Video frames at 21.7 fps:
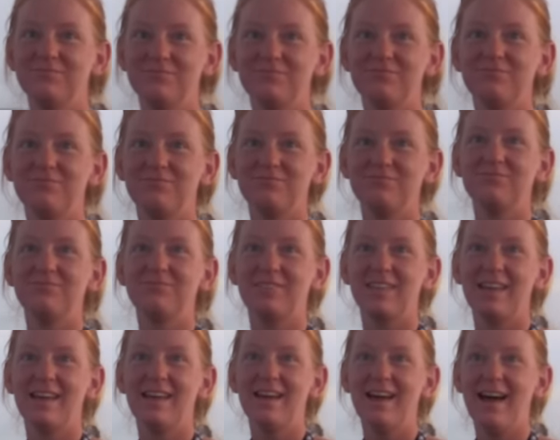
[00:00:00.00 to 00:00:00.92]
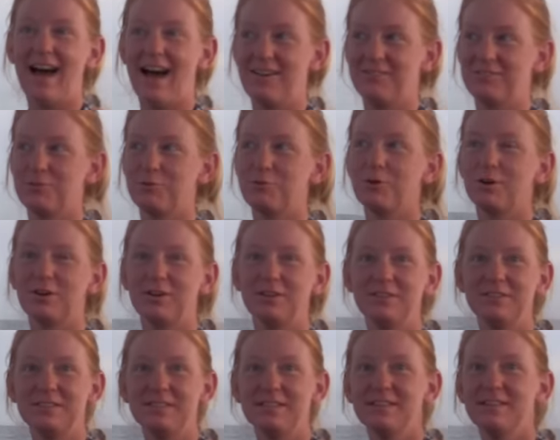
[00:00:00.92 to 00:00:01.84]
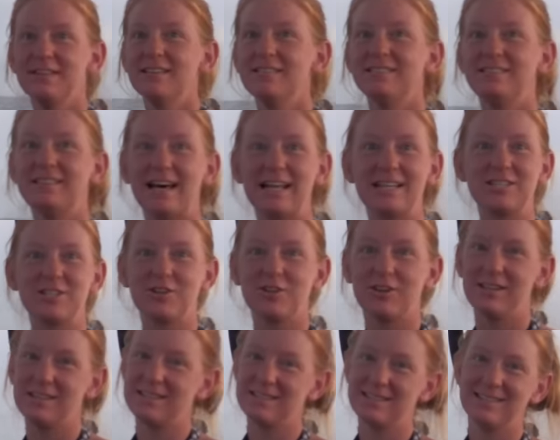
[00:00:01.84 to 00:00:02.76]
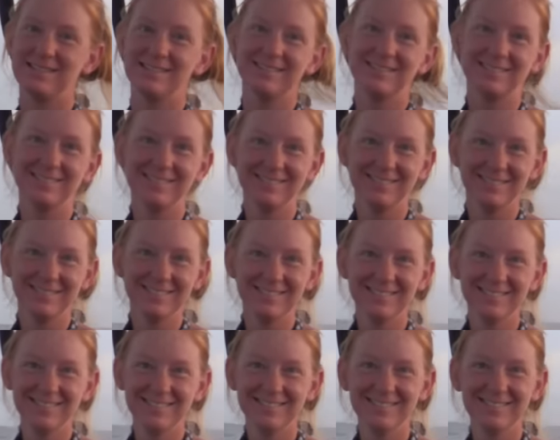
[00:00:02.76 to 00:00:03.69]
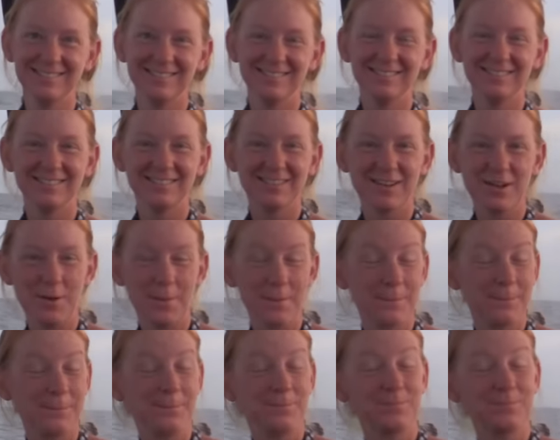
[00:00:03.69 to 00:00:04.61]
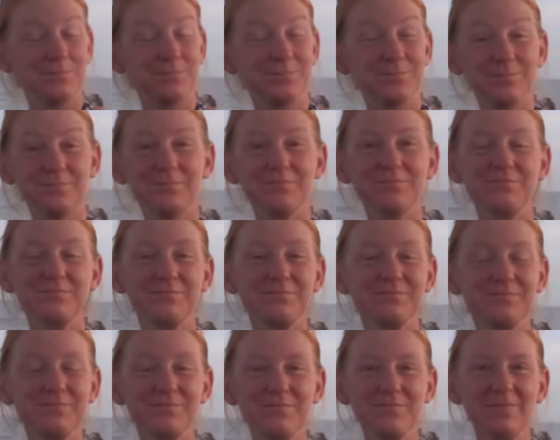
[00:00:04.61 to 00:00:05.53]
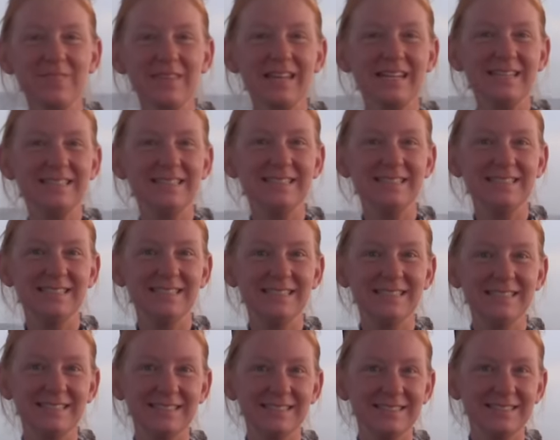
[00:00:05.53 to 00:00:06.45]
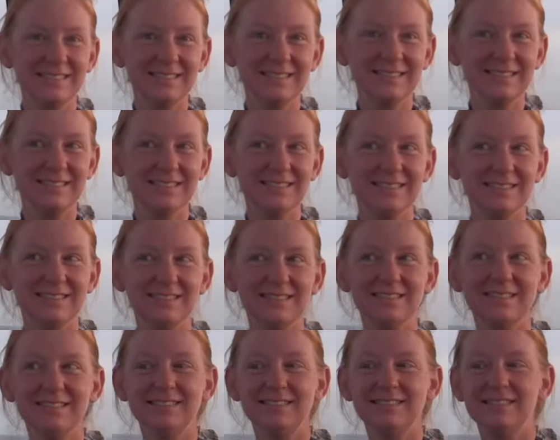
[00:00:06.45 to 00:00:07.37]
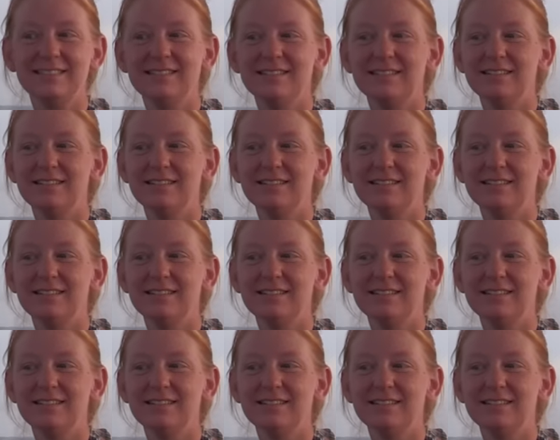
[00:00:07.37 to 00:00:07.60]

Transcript: Half the world. Half the world. a lot of ground. That's crazy. So, what is uh, the good ship Starry Horizons going to do to celebrate?